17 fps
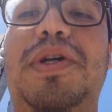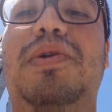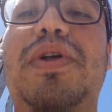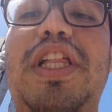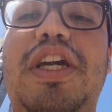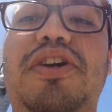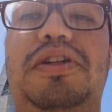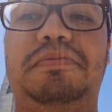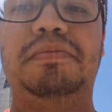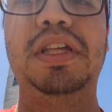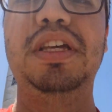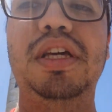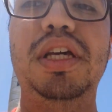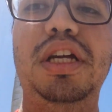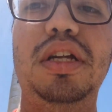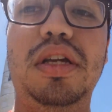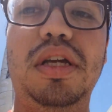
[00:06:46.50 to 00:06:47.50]
feel really good.
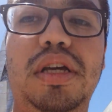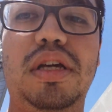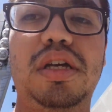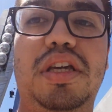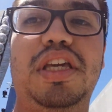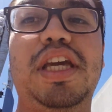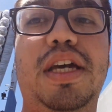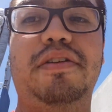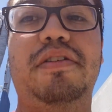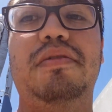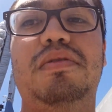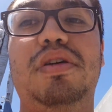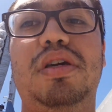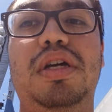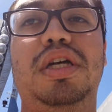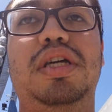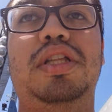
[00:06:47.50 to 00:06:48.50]
Yeah,
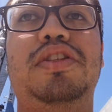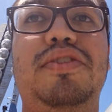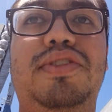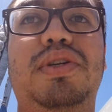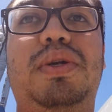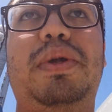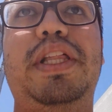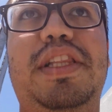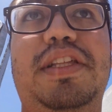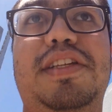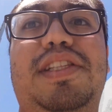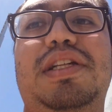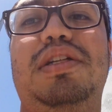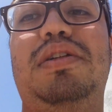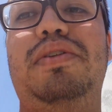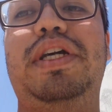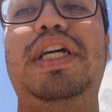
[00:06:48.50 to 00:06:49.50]
and also
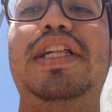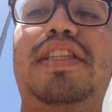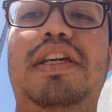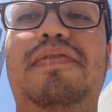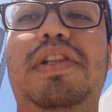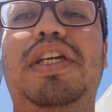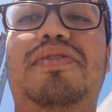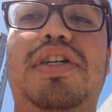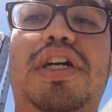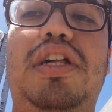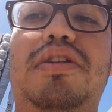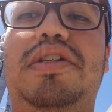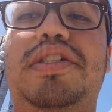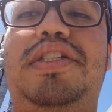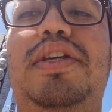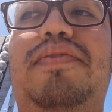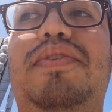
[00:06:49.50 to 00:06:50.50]
relatively in
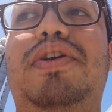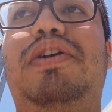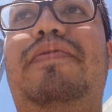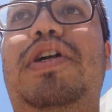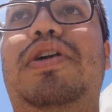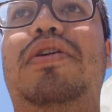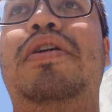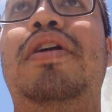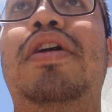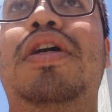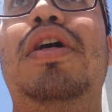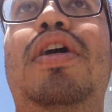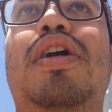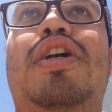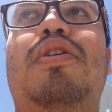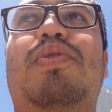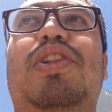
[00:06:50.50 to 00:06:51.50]
dollars. If you ever
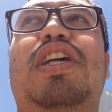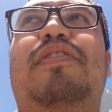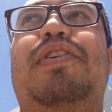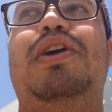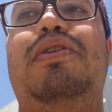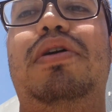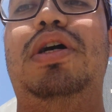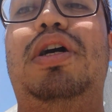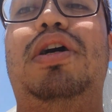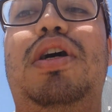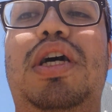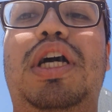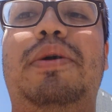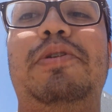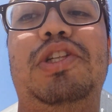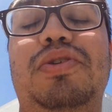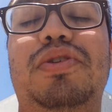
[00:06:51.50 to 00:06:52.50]
come and live here,
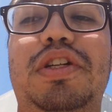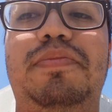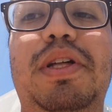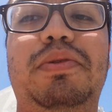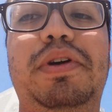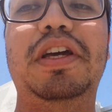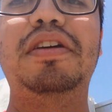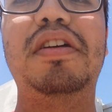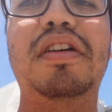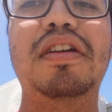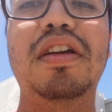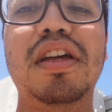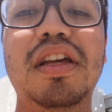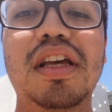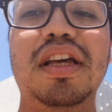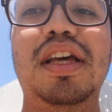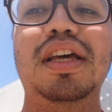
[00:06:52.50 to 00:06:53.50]
I'm a tourist, by the way.
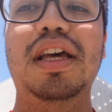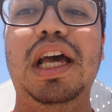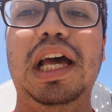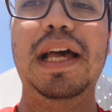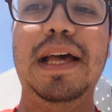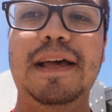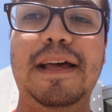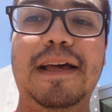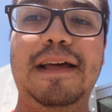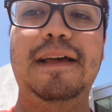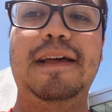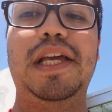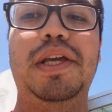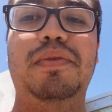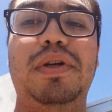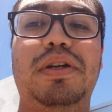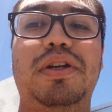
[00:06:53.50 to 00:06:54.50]

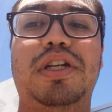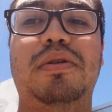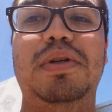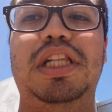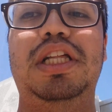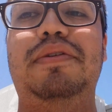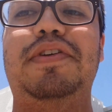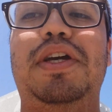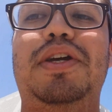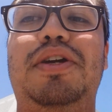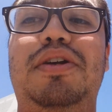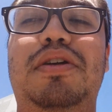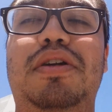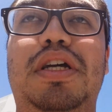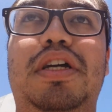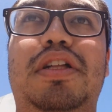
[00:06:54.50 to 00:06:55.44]
If you ever come and live here